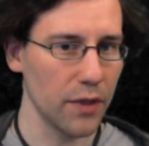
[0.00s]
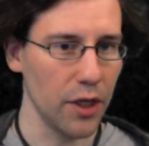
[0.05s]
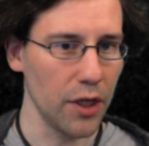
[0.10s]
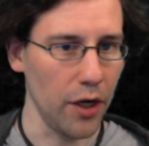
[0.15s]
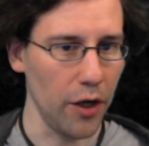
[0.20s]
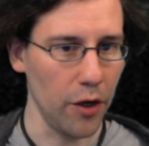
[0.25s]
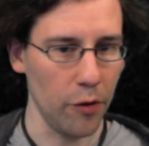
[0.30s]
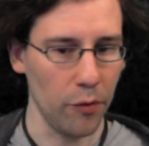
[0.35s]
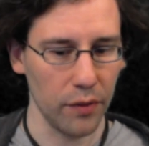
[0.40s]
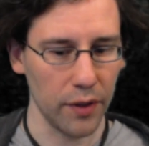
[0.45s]

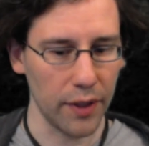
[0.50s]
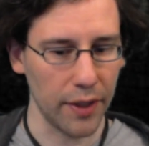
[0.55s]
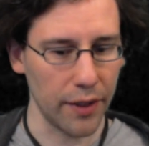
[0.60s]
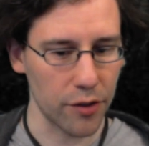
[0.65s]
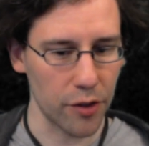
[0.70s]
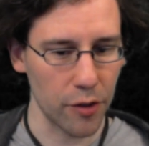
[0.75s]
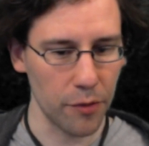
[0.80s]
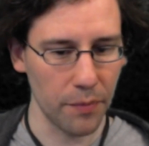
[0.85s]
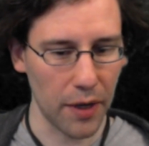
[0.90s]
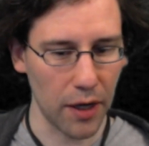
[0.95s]
you know,
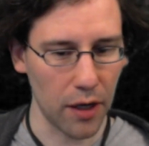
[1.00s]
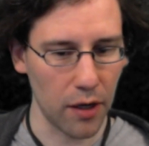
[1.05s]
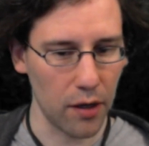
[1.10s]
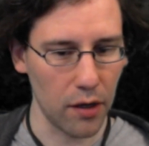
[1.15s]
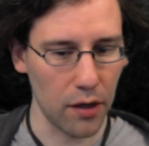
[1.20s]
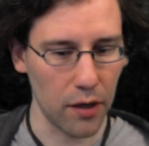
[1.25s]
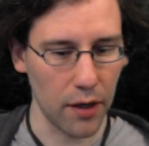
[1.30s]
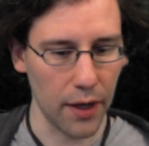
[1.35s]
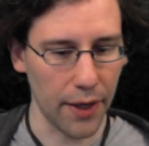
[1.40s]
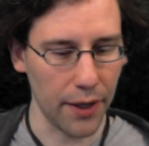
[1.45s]
Lantern
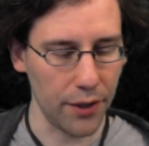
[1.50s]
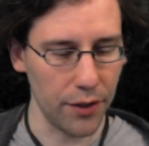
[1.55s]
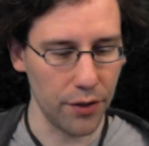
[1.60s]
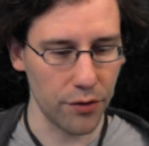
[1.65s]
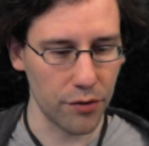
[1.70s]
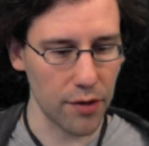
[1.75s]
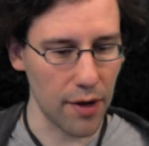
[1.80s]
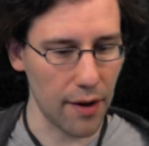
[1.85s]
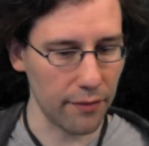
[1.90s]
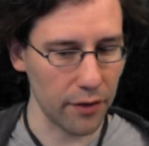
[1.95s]
Bearer
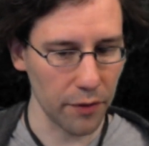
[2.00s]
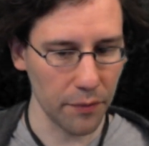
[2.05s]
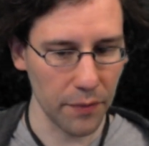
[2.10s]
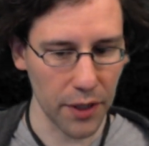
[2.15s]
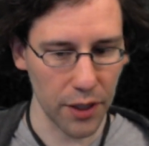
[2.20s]
and Traveling